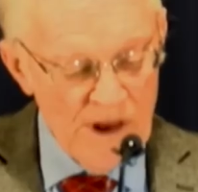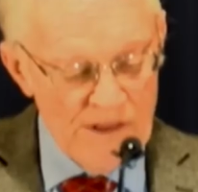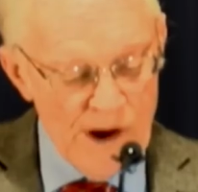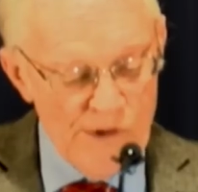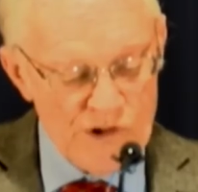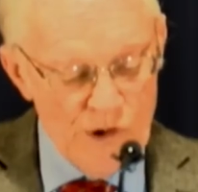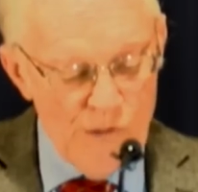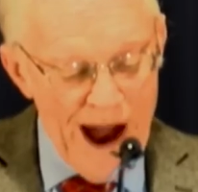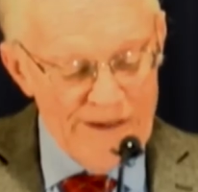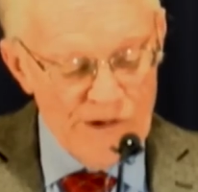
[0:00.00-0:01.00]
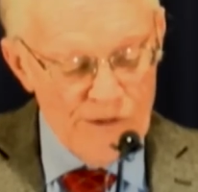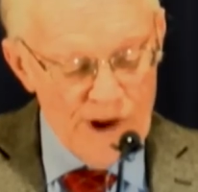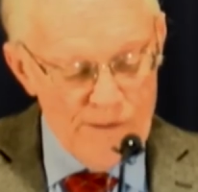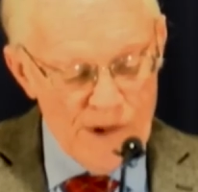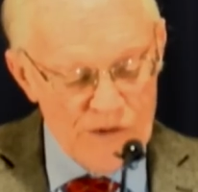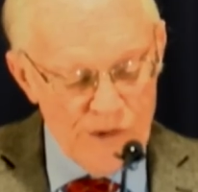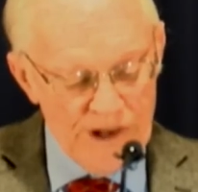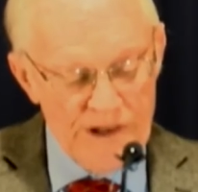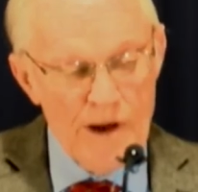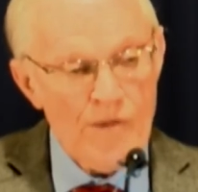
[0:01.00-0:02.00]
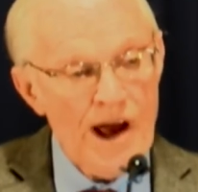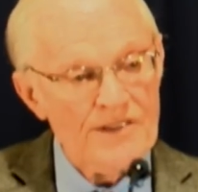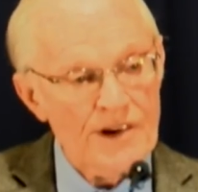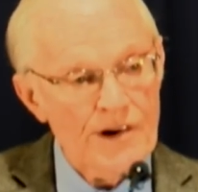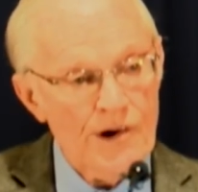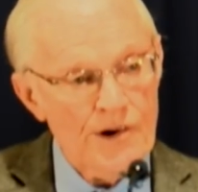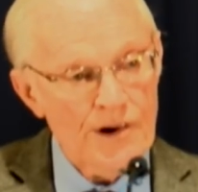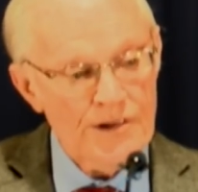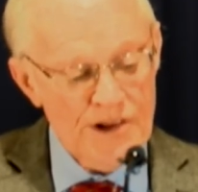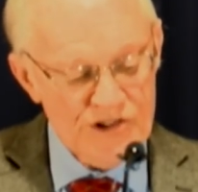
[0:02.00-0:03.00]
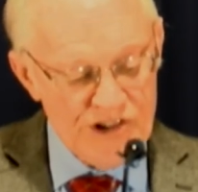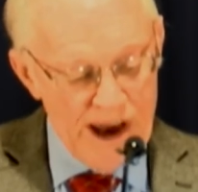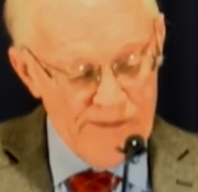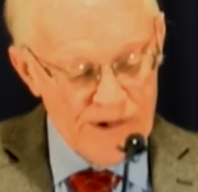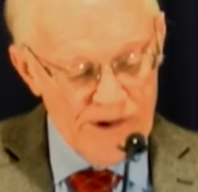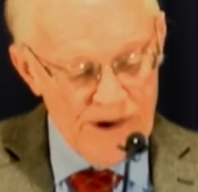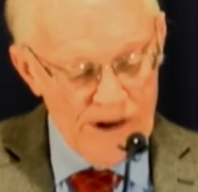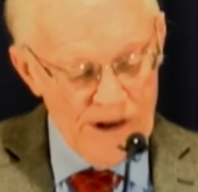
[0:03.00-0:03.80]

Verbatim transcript: there was a rivalry between them right there earlier in this chapter.